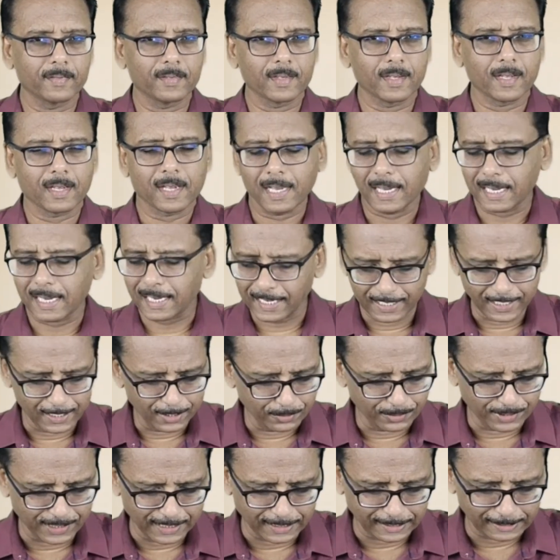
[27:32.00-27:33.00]

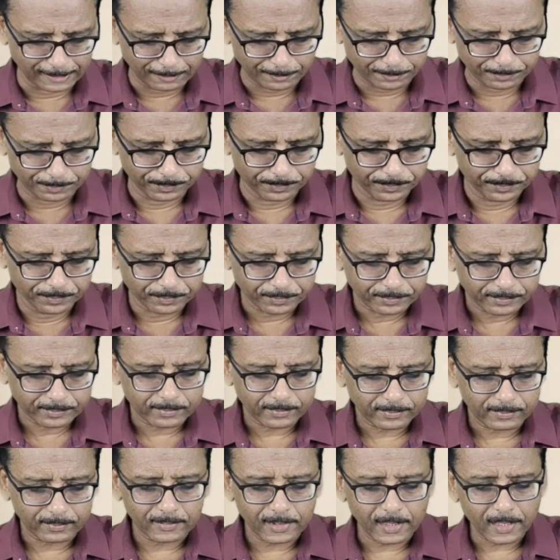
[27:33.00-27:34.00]
Hallelujah.
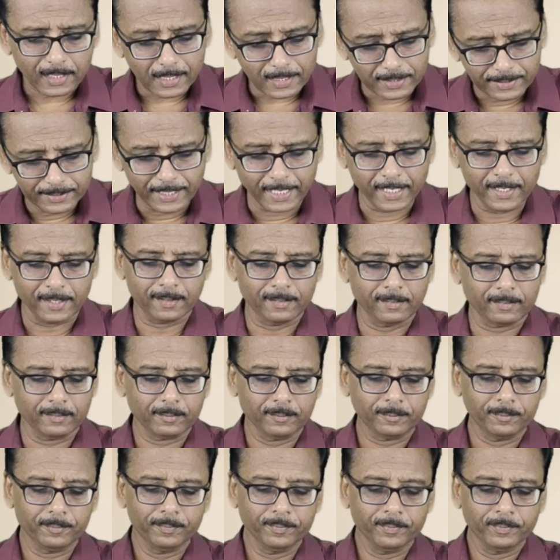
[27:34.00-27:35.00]

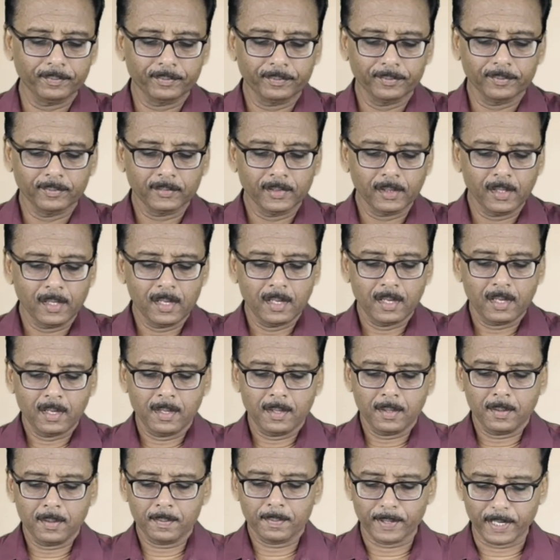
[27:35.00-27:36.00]
Then,
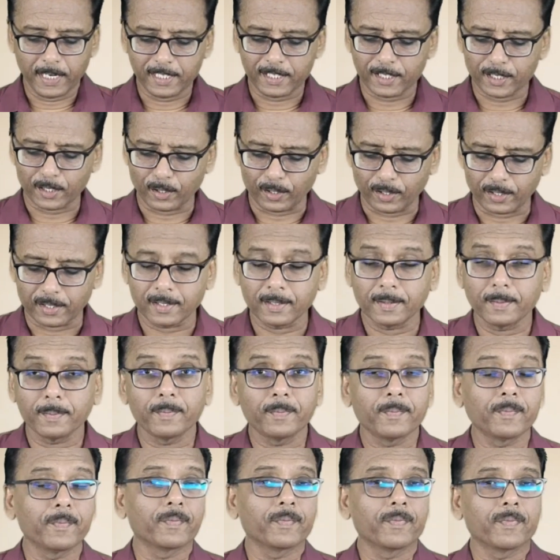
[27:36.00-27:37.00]
praise the Lord.
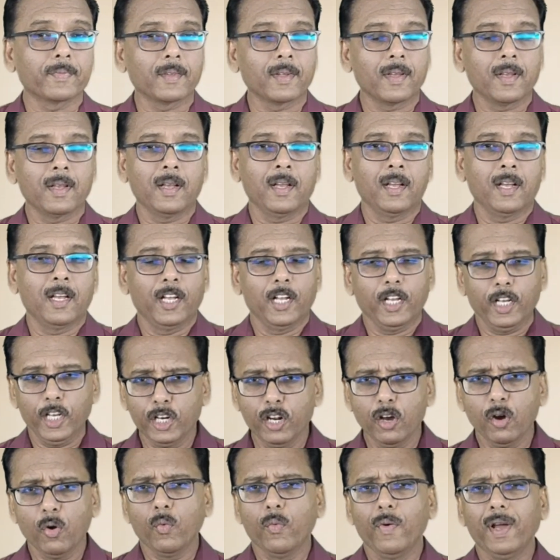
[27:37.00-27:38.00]
You
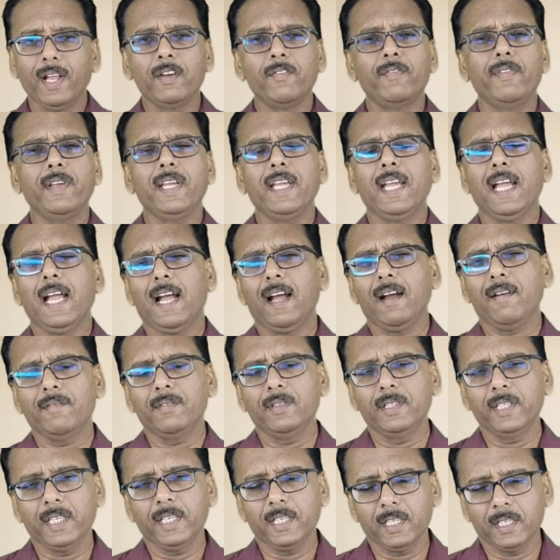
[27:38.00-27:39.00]
know, when we have
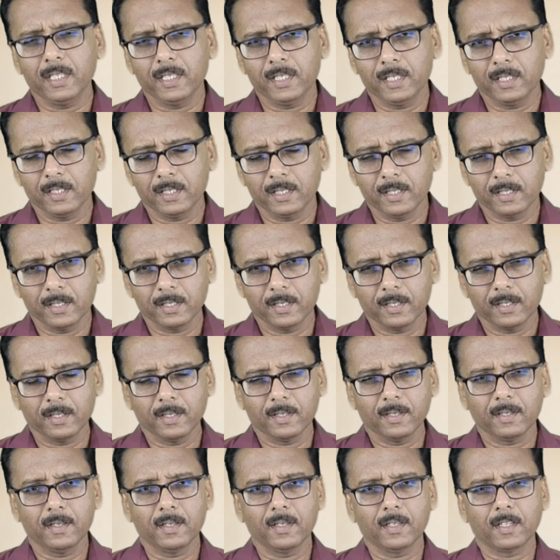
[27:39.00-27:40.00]
the
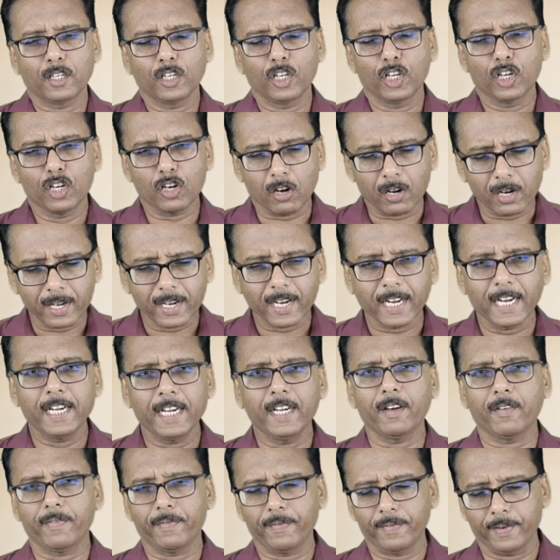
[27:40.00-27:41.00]
God kind
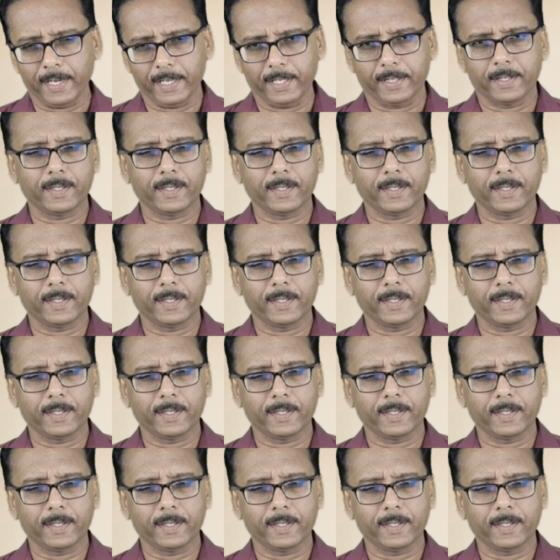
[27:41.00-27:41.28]
of faith,